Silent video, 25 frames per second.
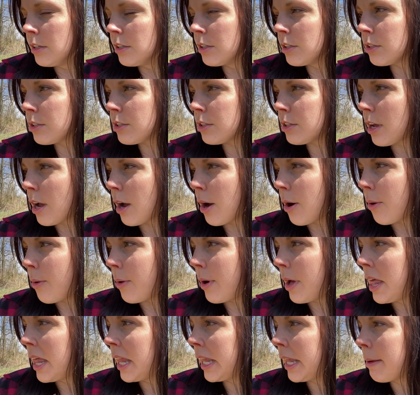So
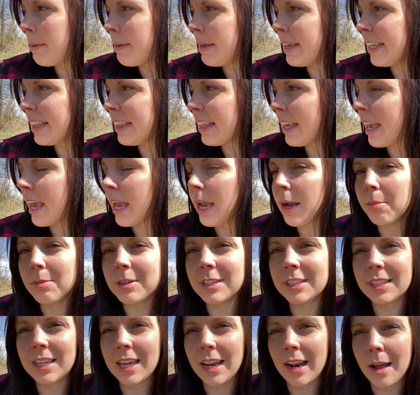let me get the
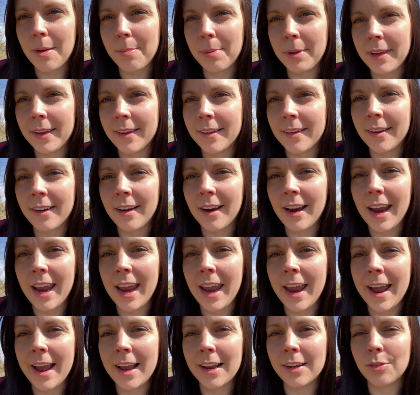camera set up here,
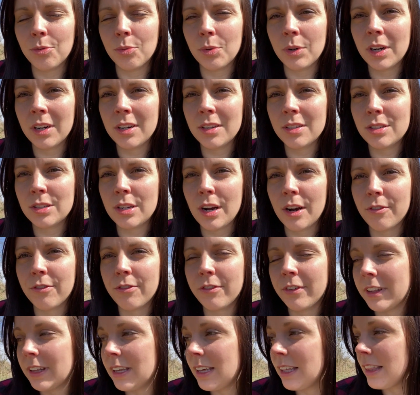and we're gonna start
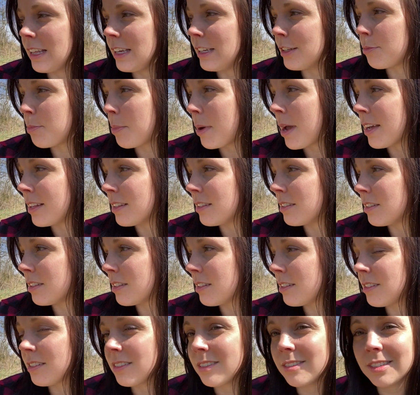filling these beds
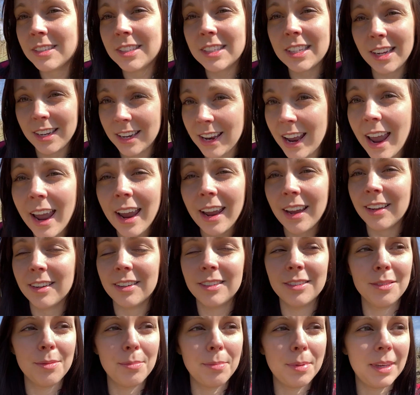today
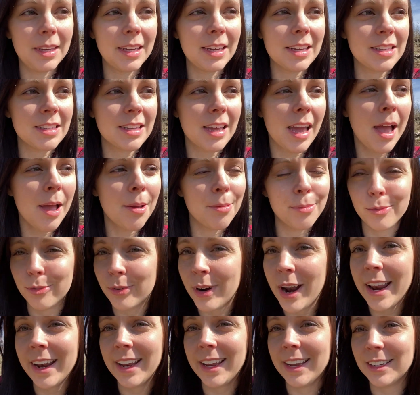because I'm
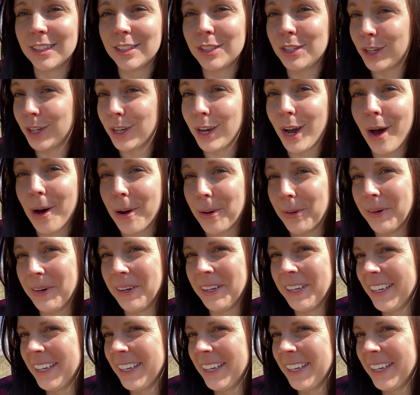ready to go.